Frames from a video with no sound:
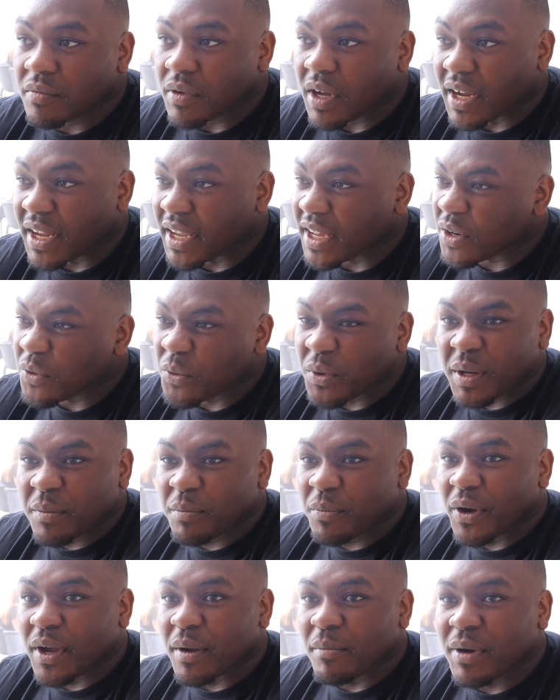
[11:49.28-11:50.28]
I get the win
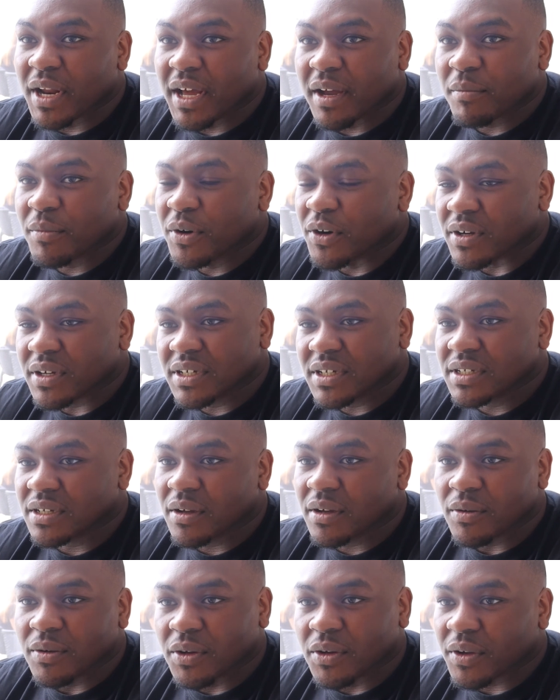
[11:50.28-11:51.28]
point blank, but
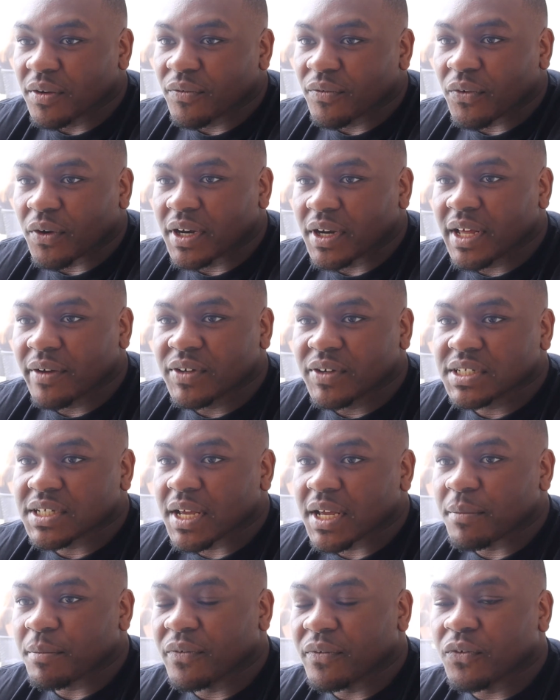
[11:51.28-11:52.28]
looking for a
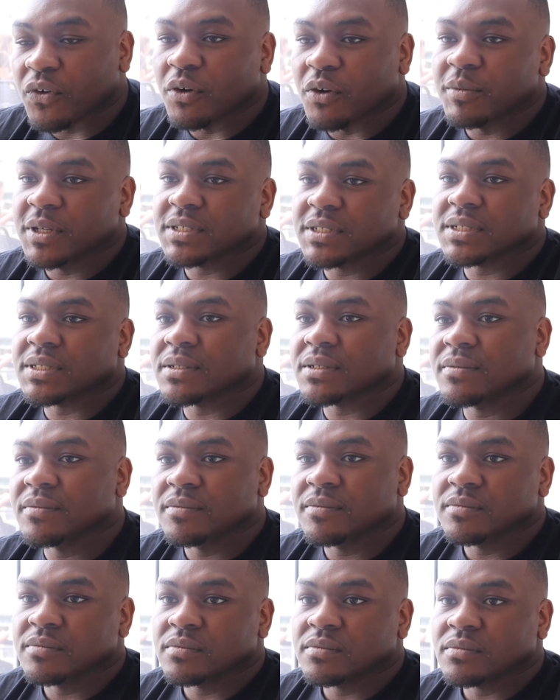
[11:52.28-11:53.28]
devastating performance.
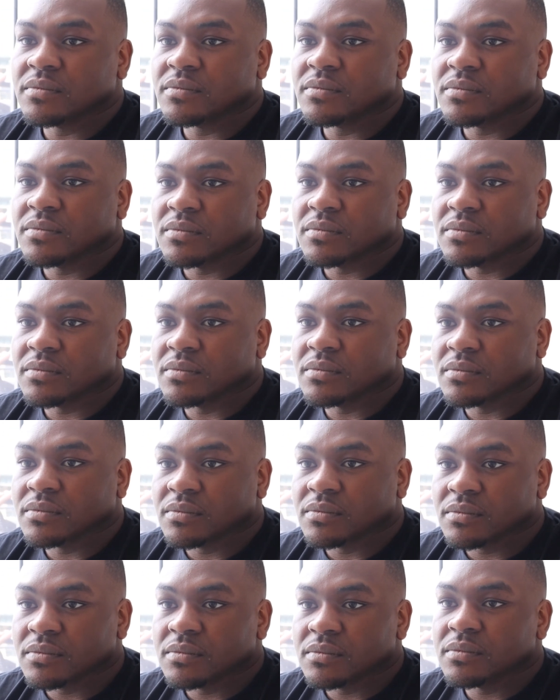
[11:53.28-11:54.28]

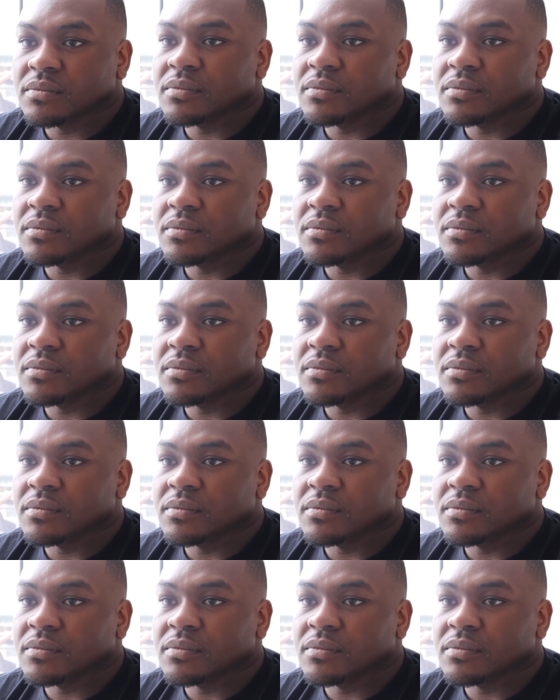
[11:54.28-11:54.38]
Brilliant.